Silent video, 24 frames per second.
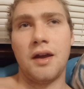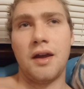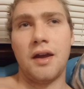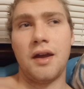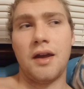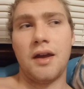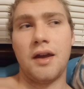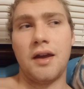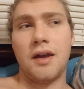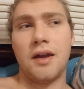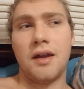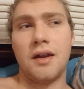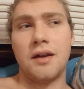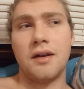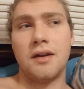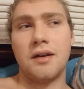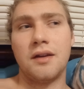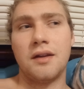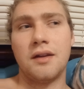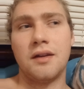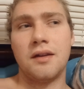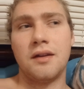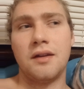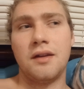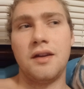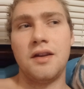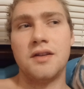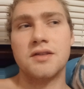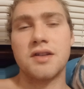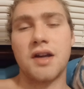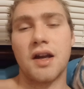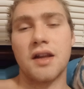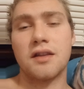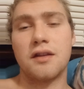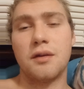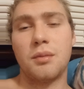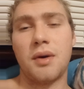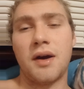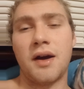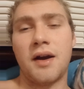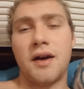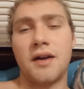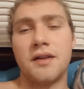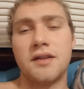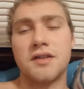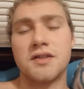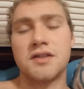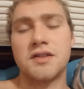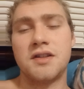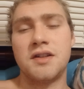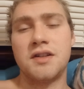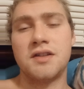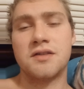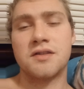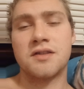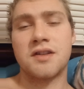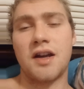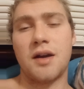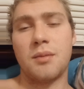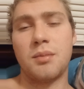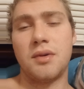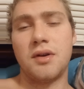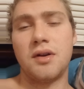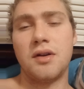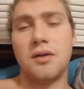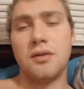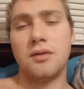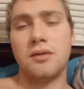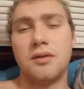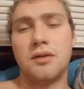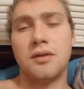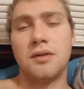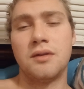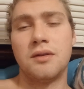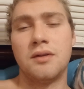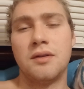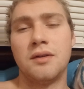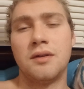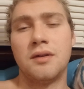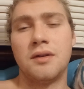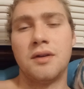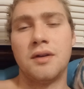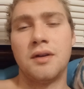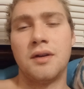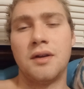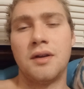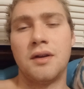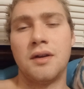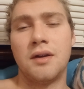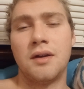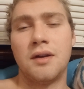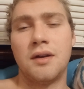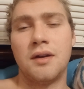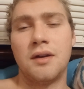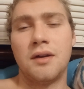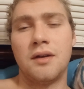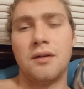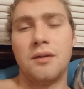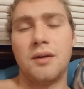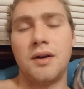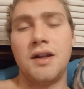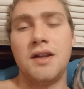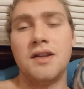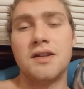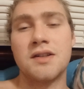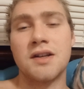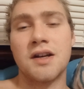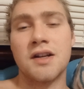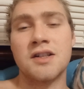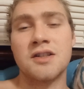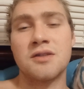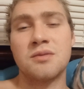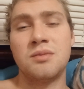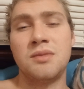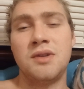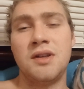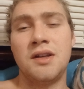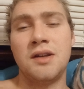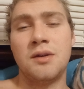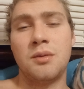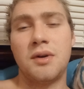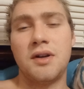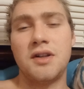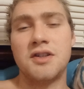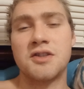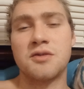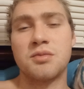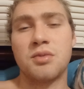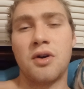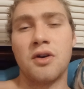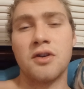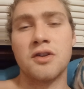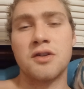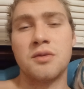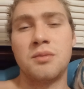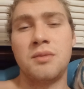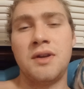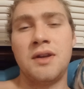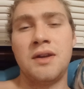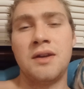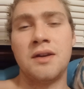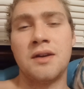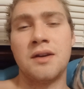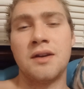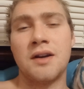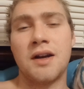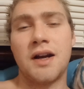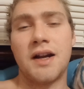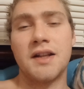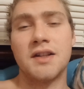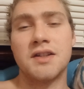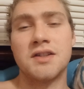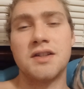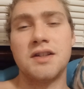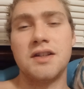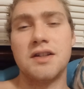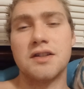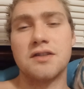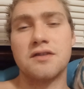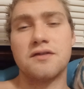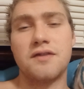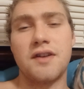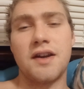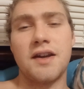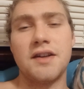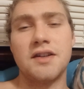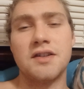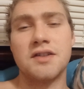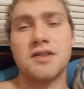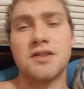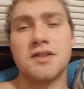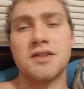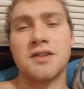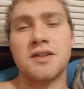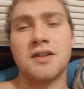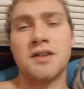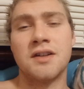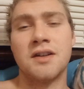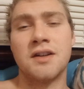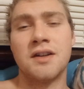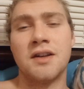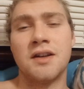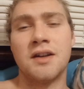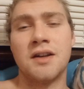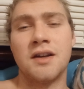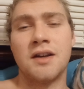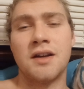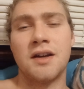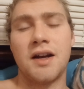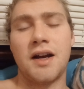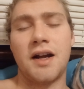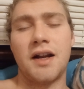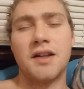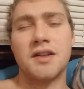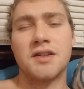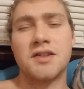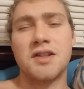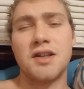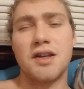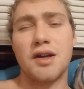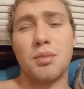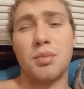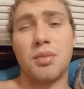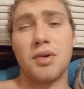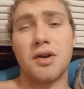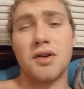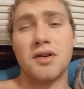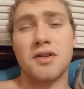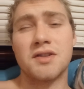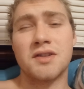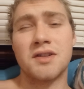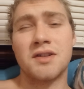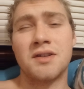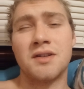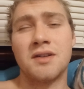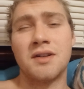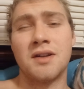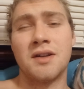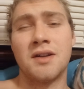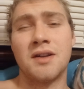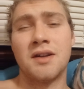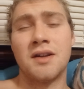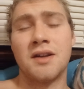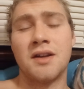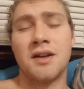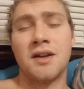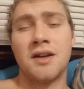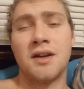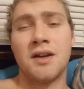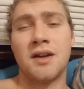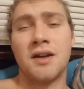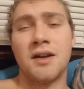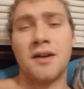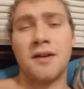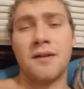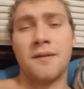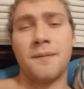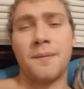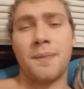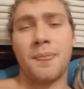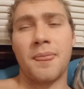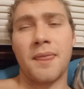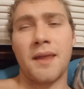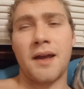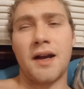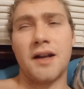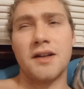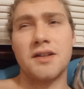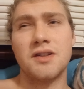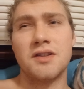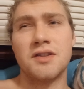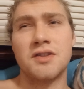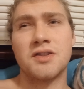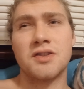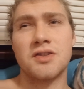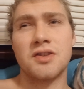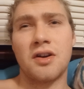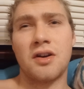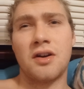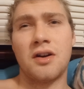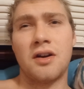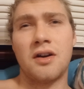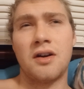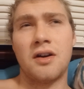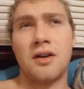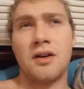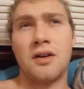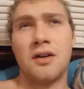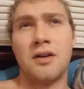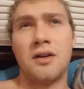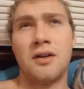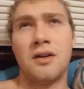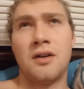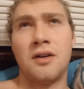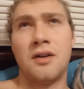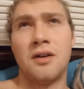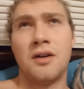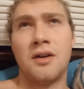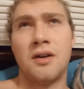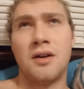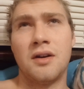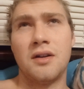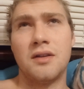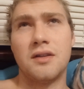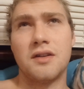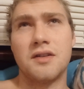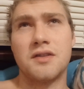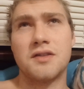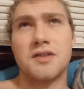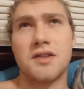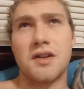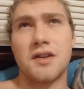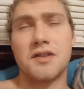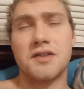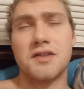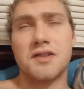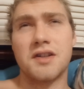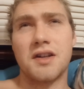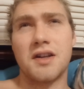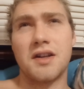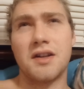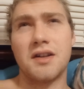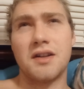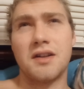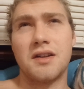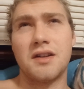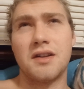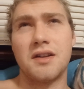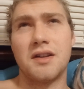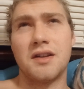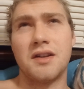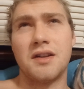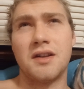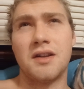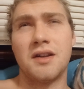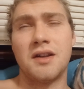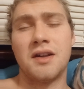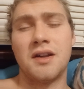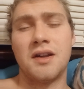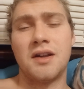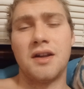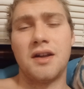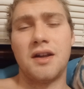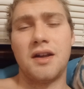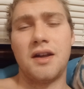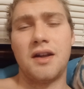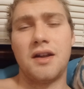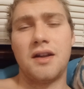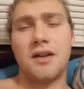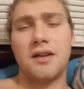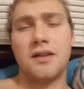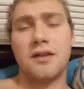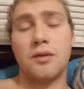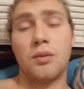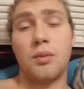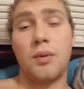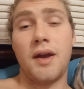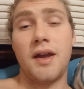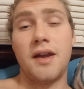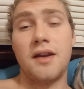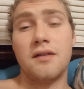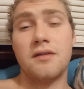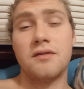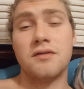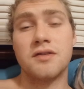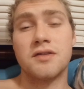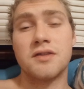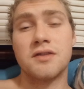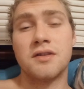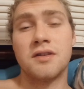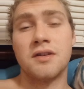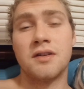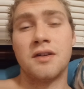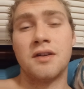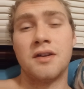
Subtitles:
and he's like the behind the scenes type of dude. When he touched me and when he spoke to me, I didn't see his face. I didn't see a person. I just saw the sunset and the waves.